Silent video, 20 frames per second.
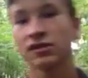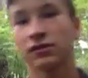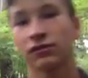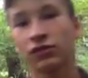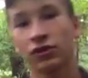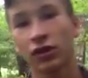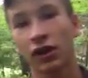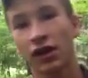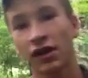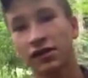If
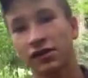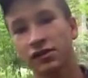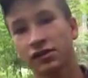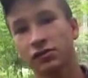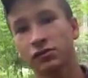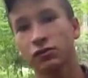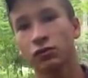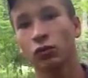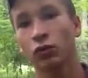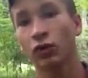you guys
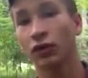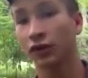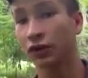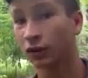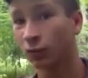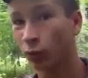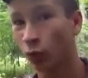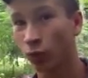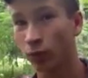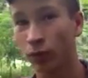want
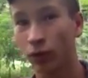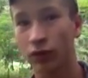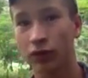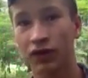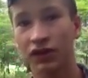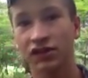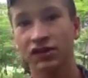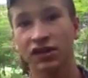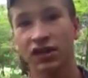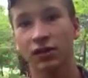any more bow
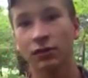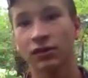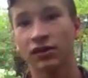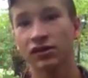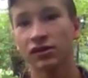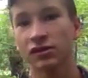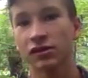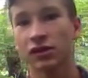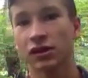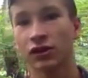hunting
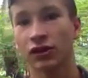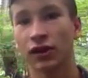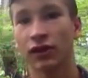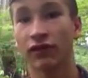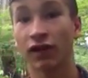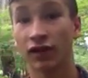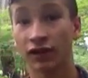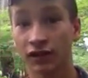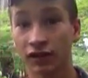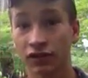segments and you have
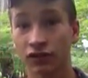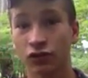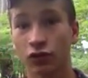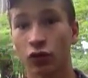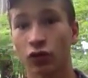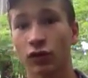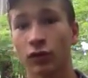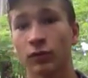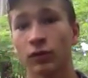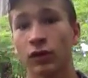ideas
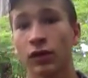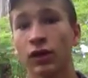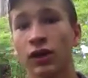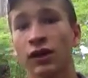for them,